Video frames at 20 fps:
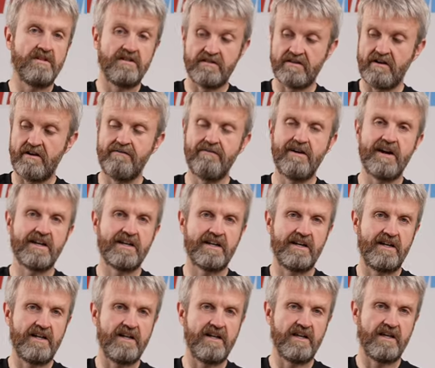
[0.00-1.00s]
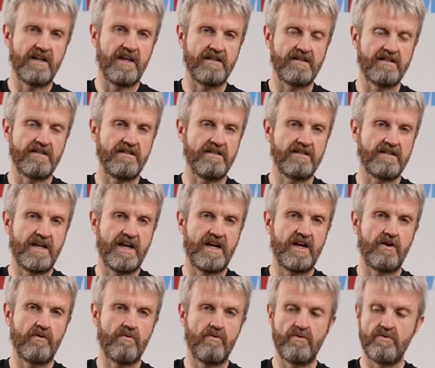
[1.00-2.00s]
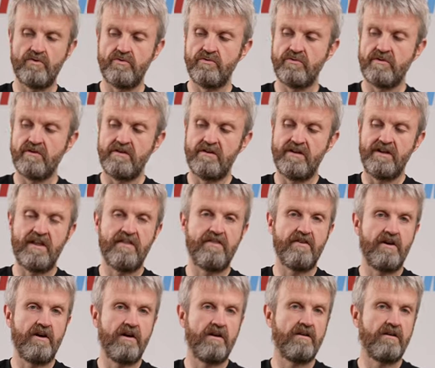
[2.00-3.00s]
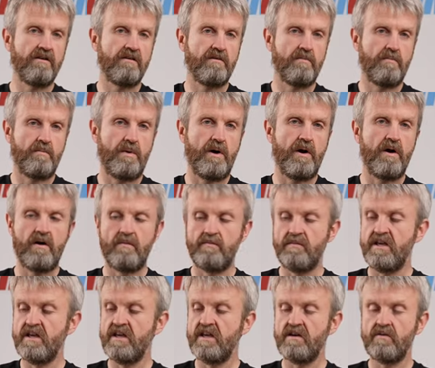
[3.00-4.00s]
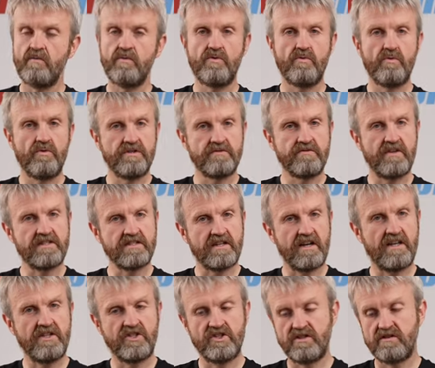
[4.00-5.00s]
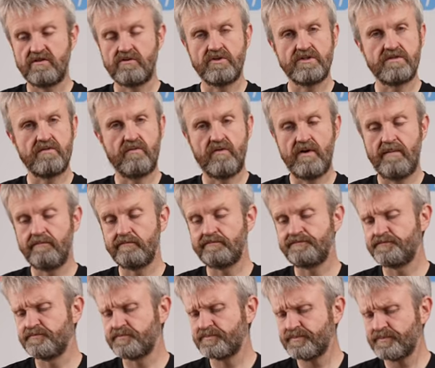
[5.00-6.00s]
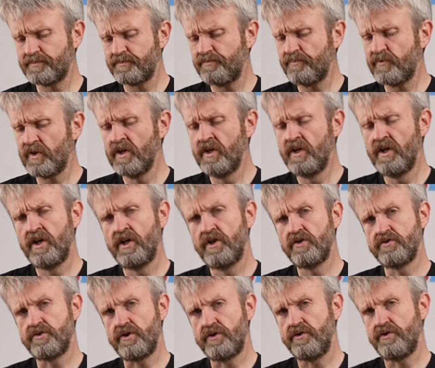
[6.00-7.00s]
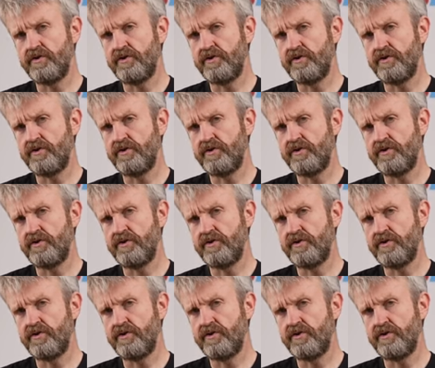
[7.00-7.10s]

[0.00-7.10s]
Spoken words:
is directly against this kangaroo leather palm here with all this ventilation across the front. So